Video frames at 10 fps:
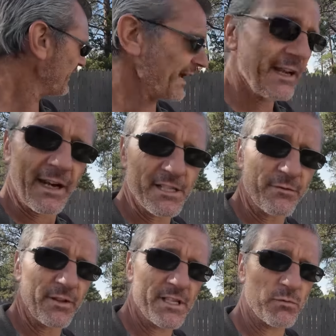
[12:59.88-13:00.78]
And as
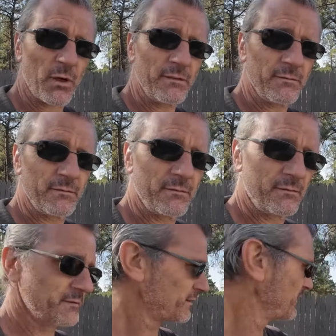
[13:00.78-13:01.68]
for this one,
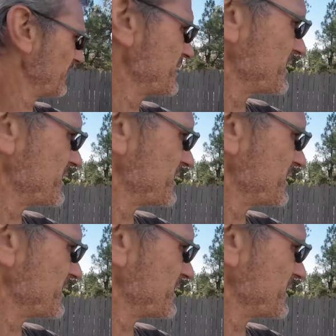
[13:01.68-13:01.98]
this